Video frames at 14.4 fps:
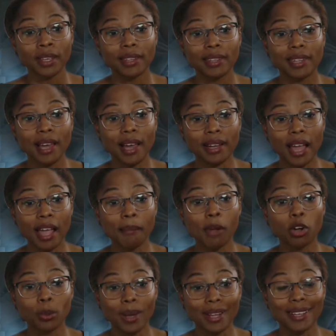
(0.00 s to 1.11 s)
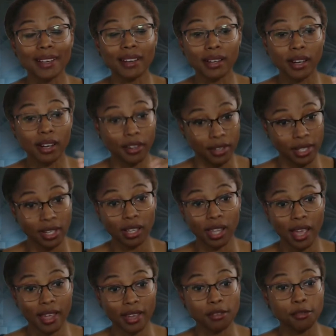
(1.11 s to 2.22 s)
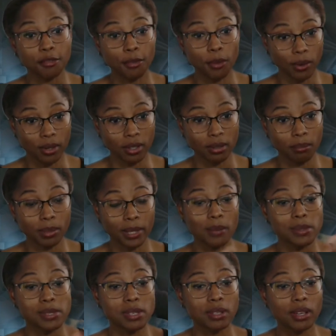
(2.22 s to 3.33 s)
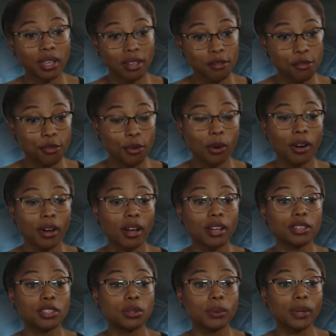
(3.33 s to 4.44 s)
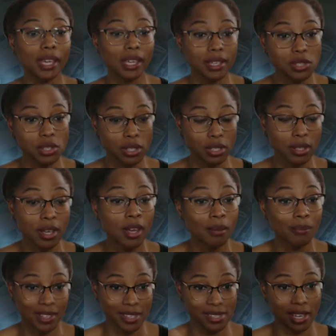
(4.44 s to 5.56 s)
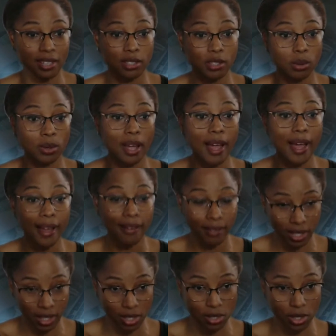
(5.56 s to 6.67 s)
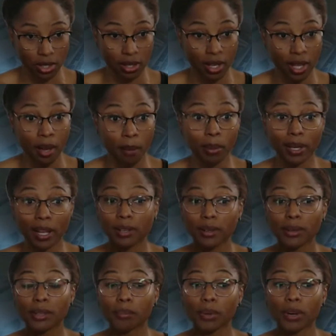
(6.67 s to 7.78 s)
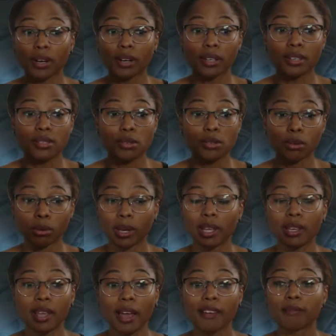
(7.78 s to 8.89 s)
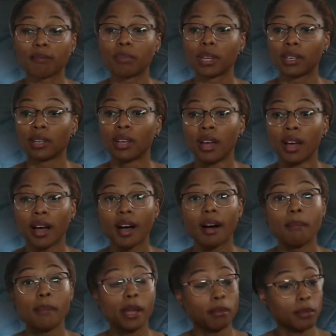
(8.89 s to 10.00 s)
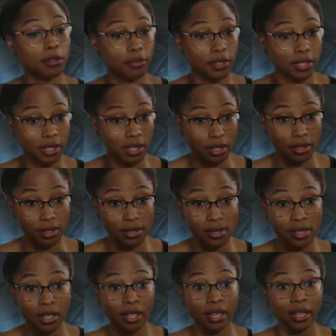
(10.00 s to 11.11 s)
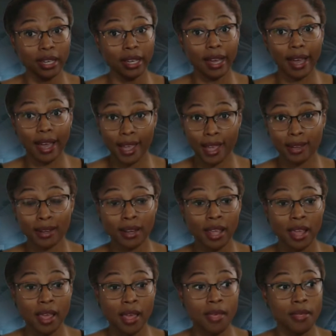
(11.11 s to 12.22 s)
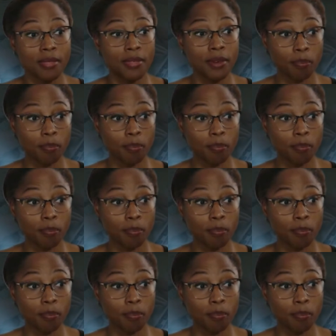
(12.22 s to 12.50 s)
that I'm already a current client for, but I was looking for a new agent because I don't have an agent. But I know the product is great. I've been a member for years. And the